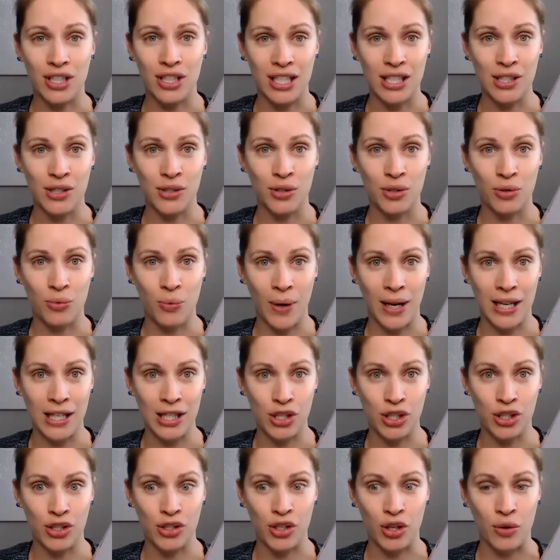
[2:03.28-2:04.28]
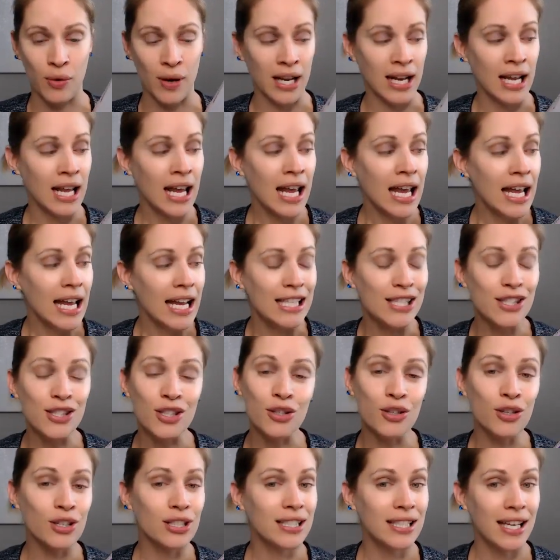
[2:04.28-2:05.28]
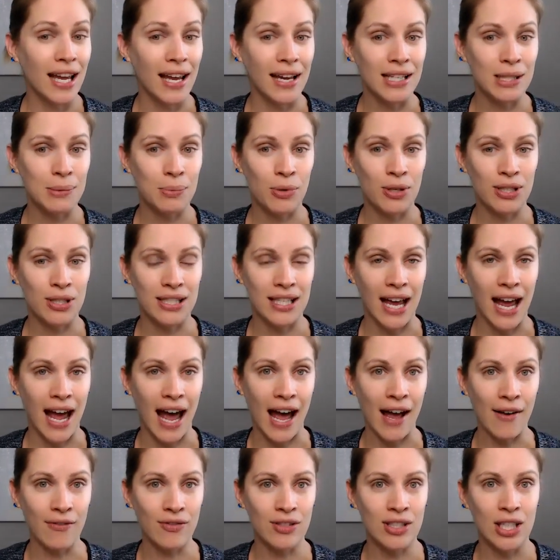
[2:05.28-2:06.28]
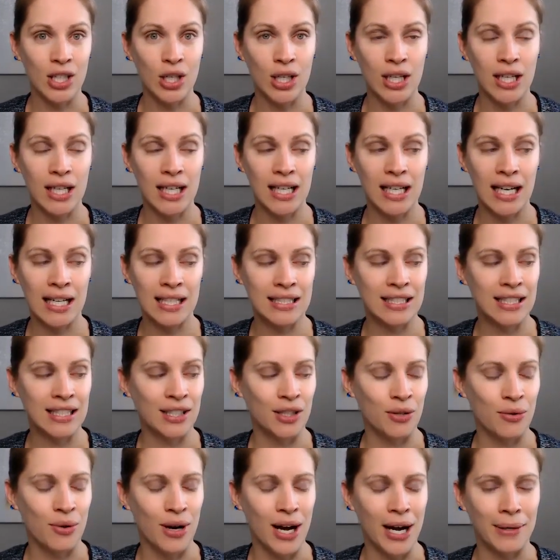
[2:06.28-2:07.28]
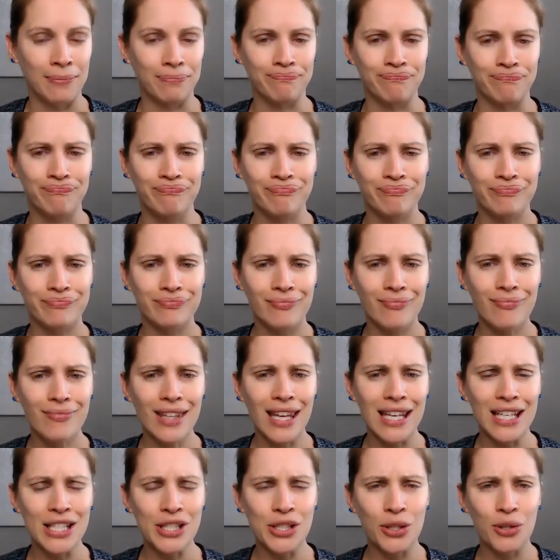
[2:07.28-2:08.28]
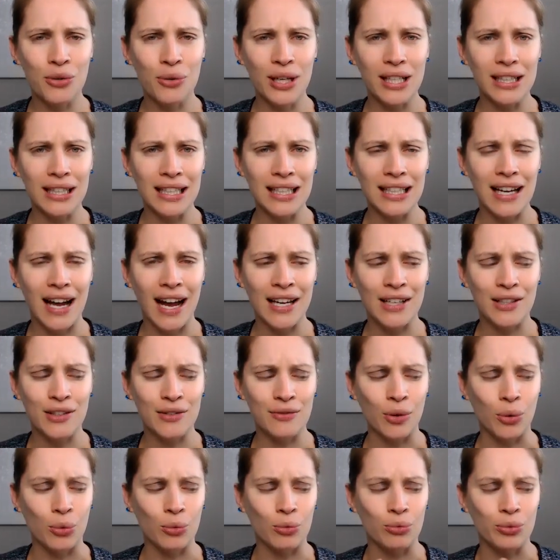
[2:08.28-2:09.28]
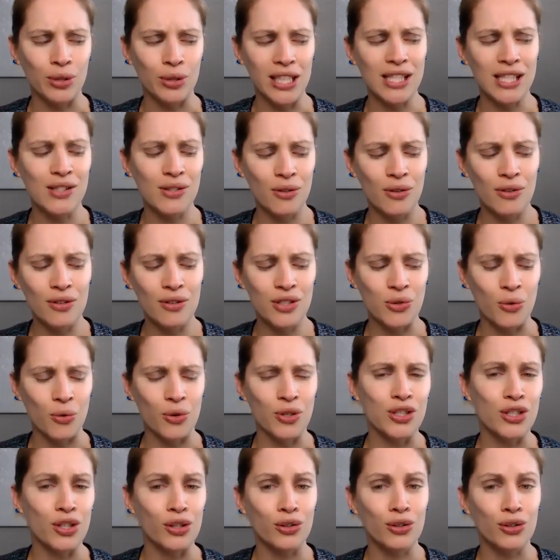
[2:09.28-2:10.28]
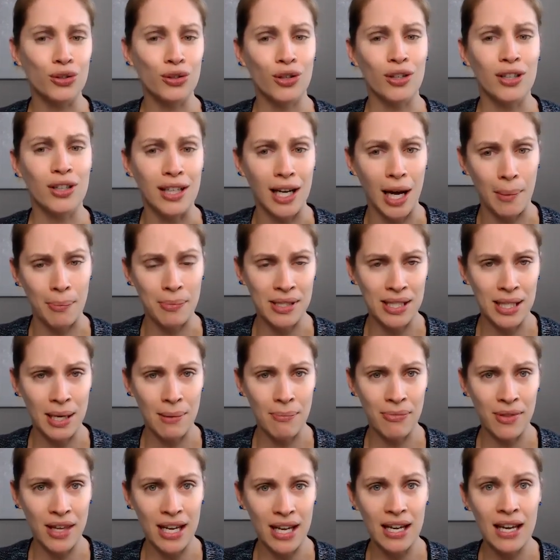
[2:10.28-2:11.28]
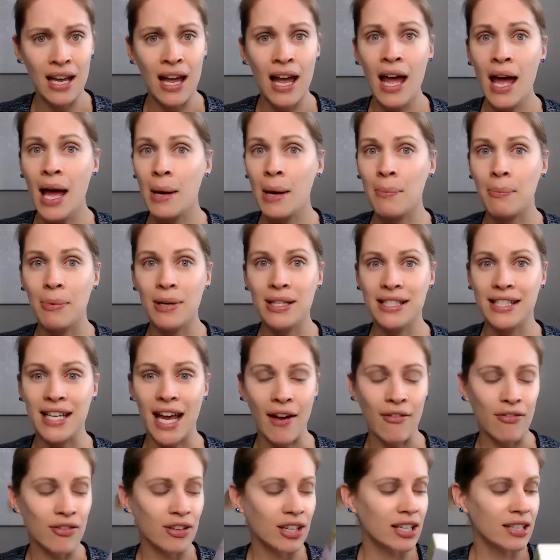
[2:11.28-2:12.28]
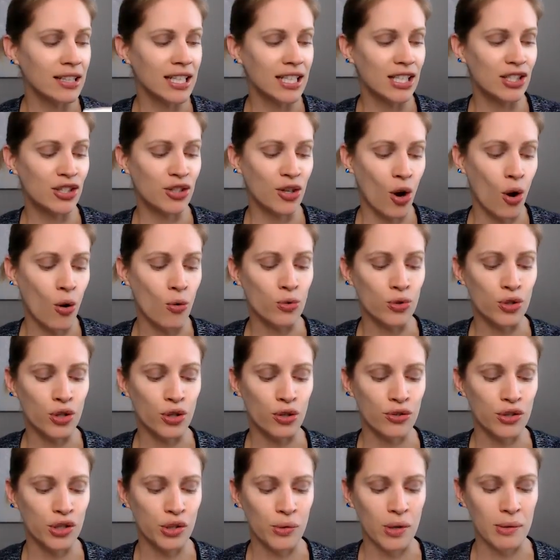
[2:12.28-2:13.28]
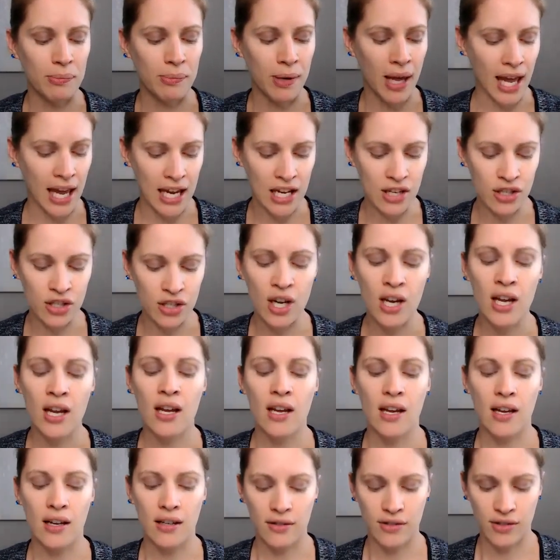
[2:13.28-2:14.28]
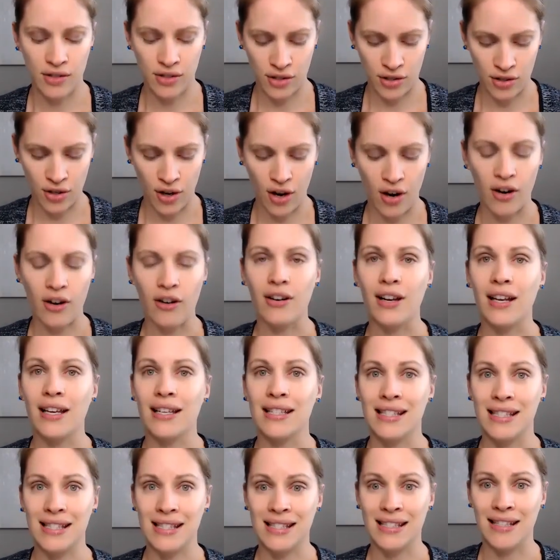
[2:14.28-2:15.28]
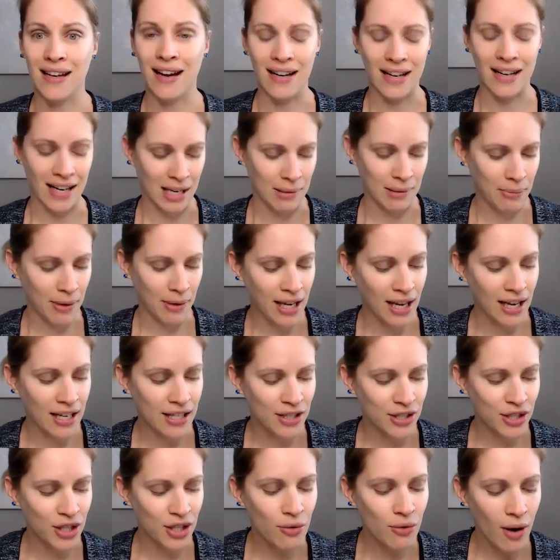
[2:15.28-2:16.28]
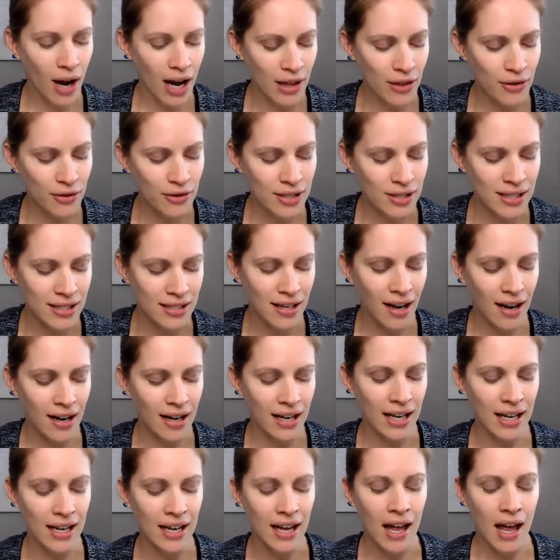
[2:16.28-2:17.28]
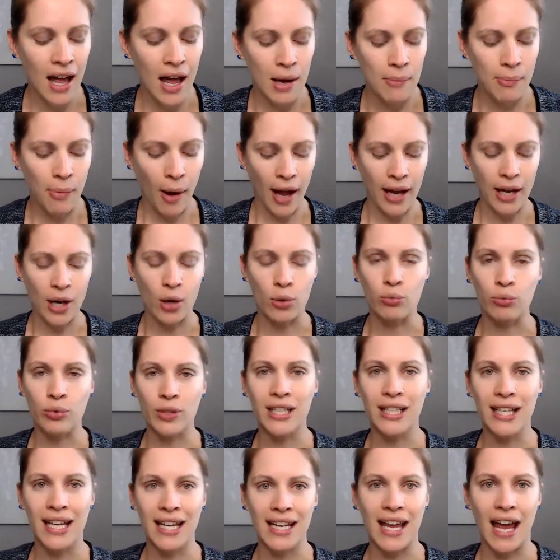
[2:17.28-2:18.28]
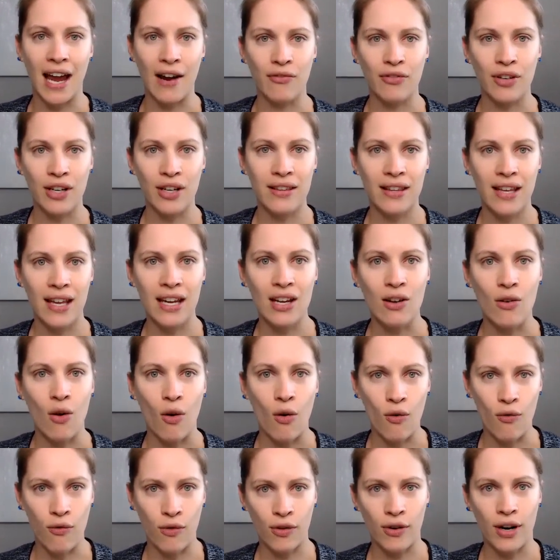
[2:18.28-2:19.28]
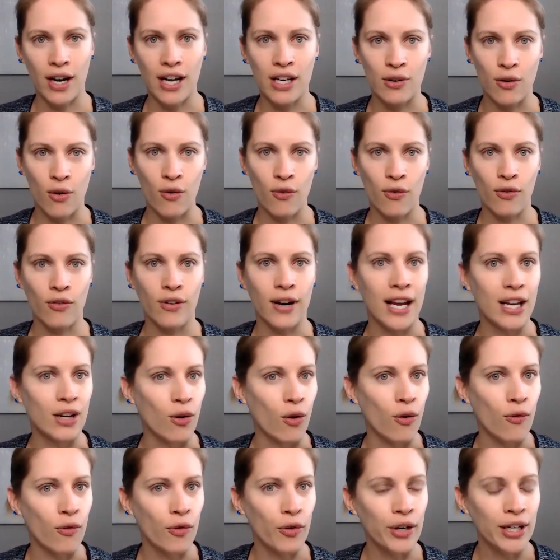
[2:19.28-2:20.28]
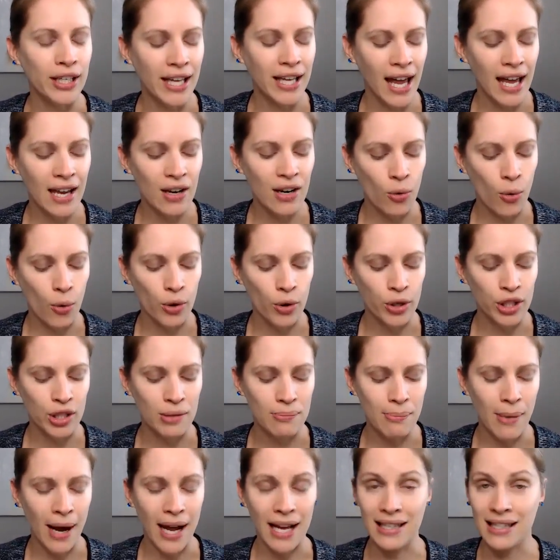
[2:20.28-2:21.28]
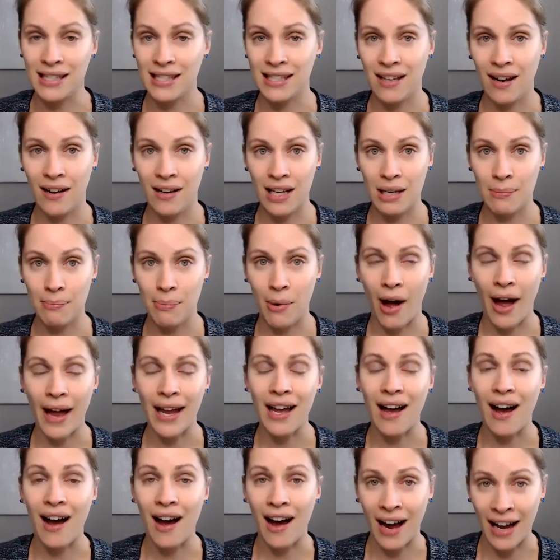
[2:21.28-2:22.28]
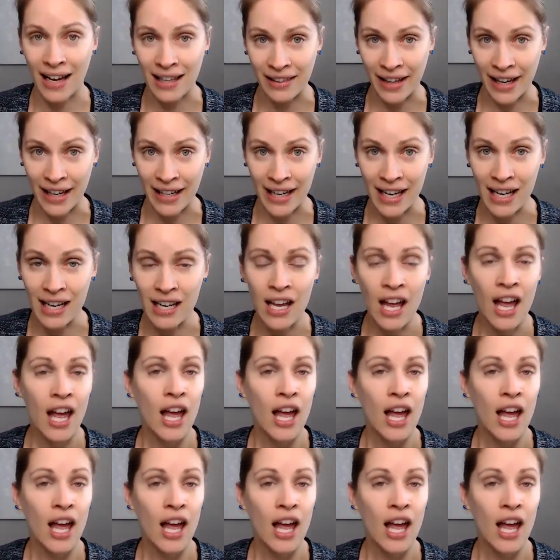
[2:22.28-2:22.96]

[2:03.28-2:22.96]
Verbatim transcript: easier ways to do it. It's a good textbook to have to to um to quickly kind of research or to look up something, but definitely don't turn to a page and start studying because you either study by reading everything over and over and over again, or you might study by highlighting.